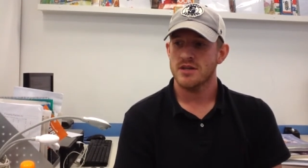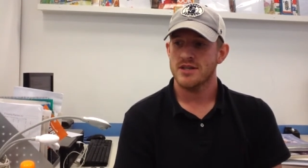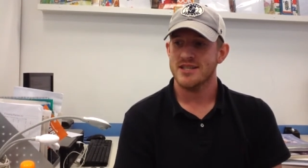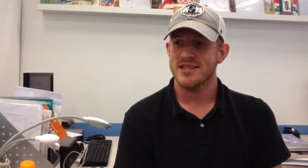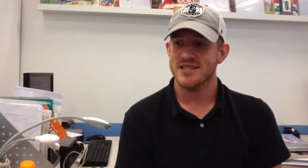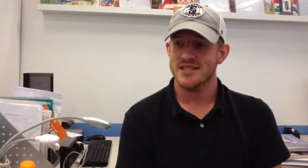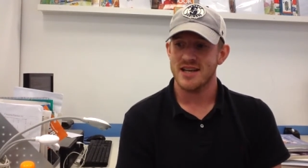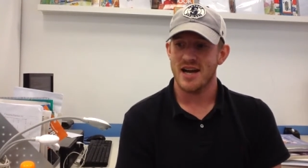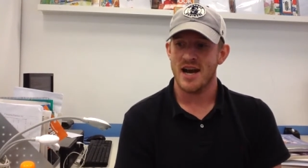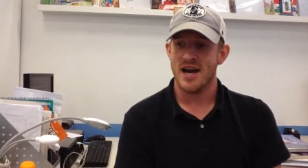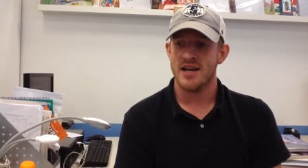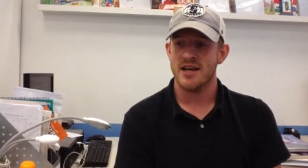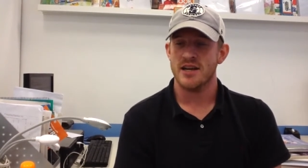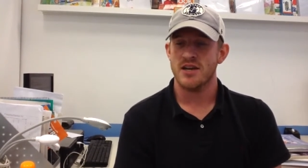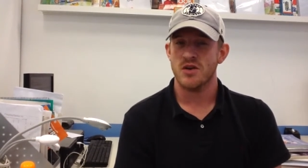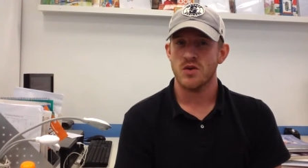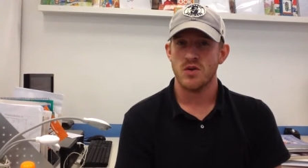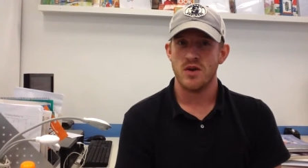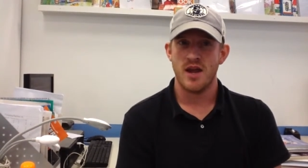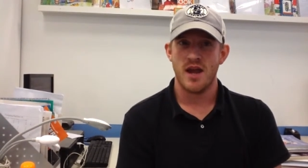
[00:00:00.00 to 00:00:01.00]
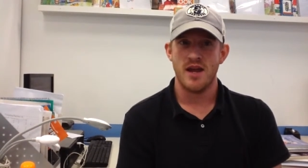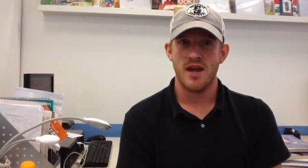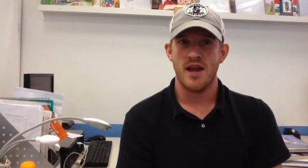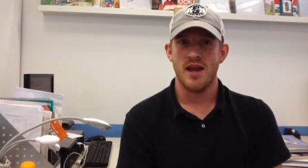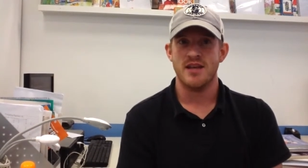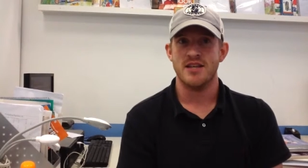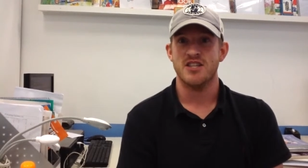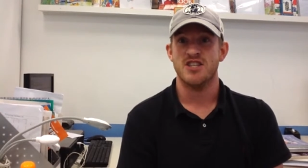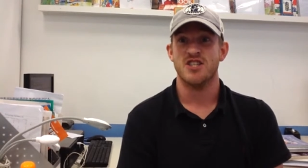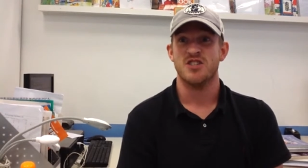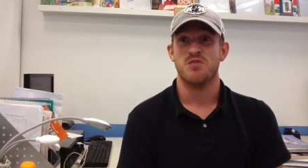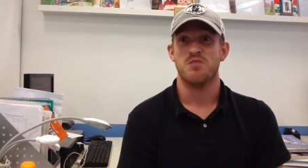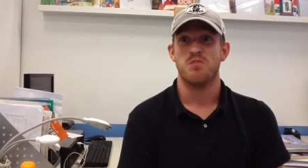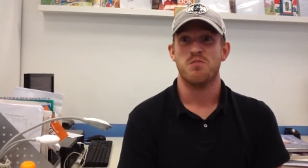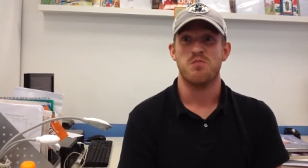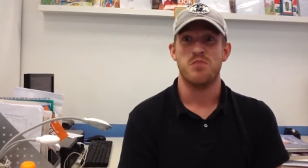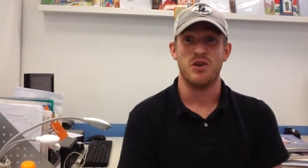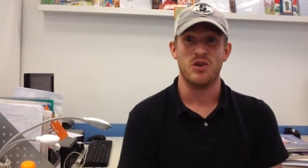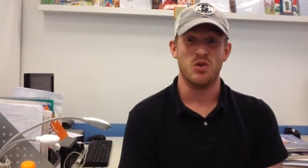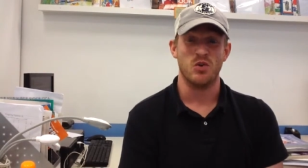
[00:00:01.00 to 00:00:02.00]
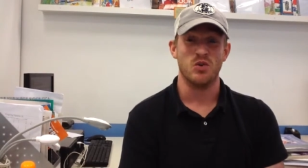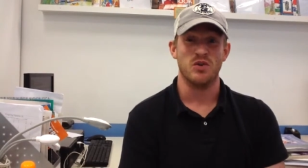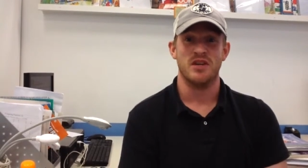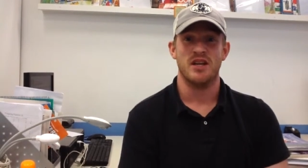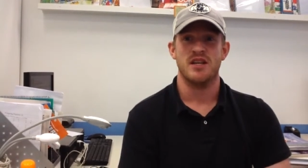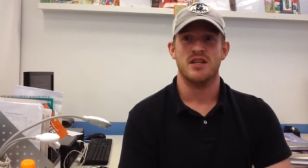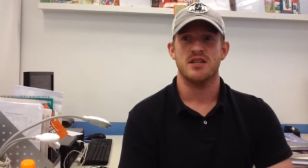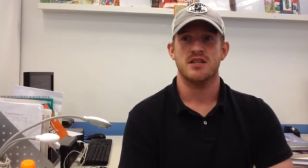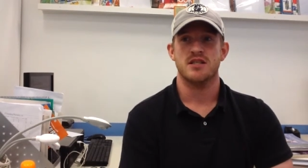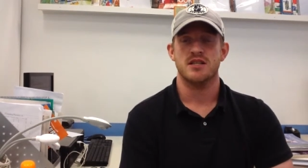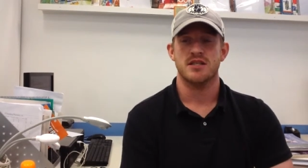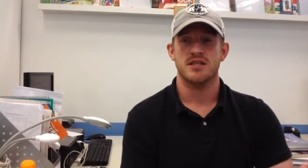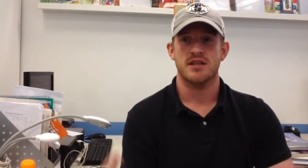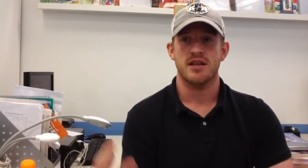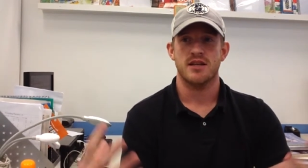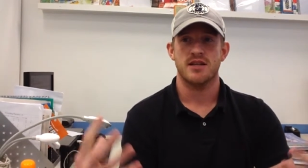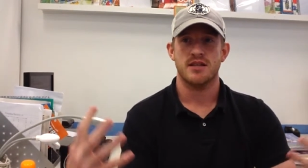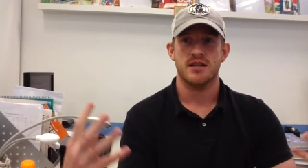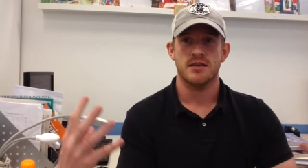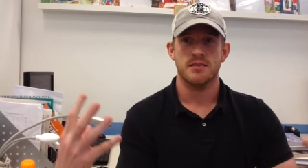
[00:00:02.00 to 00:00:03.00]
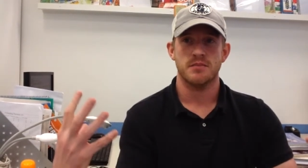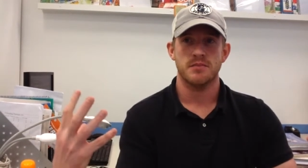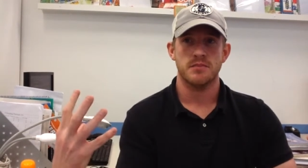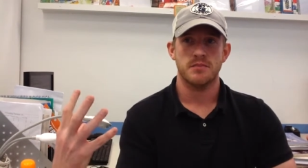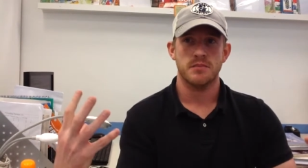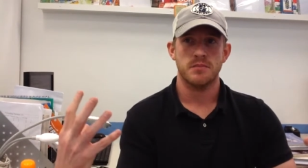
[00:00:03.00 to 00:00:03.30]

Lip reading: design and create and just build, and just let them